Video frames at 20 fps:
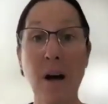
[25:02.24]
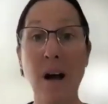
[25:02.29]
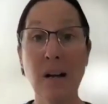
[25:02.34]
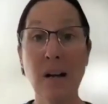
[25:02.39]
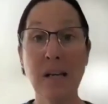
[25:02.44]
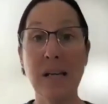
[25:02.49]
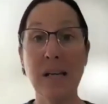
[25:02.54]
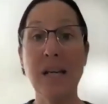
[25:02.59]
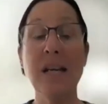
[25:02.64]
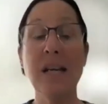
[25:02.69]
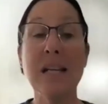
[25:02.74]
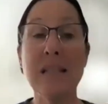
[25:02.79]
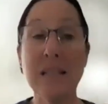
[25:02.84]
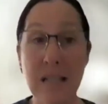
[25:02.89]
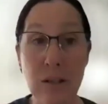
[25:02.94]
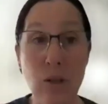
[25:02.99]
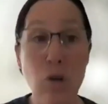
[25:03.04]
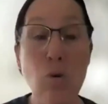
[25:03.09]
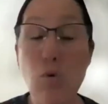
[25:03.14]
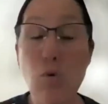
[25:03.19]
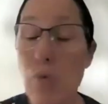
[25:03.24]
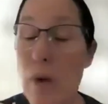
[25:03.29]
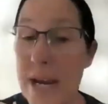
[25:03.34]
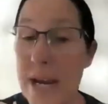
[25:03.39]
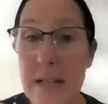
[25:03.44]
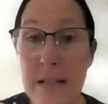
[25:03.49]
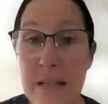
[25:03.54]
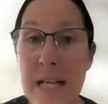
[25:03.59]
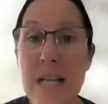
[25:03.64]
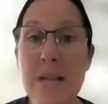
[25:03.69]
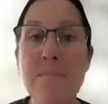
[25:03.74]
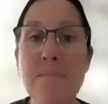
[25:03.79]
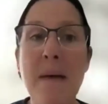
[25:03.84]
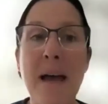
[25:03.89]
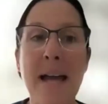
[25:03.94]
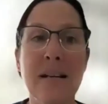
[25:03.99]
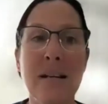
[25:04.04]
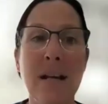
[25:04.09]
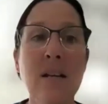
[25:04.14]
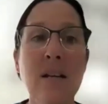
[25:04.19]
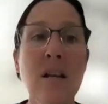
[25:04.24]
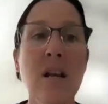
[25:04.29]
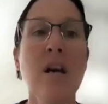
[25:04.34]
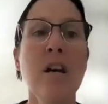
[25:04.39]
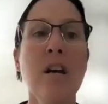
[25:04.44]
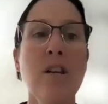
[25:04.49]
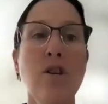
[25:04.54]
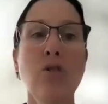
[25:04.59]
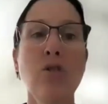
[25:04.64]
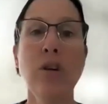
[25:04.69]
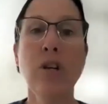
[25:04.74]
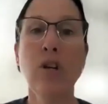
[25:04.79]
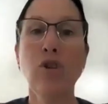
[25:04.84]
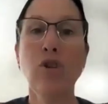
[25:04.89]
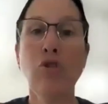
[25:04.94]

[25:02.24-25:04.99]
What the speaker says: marketing. It's a great lead magnet. You can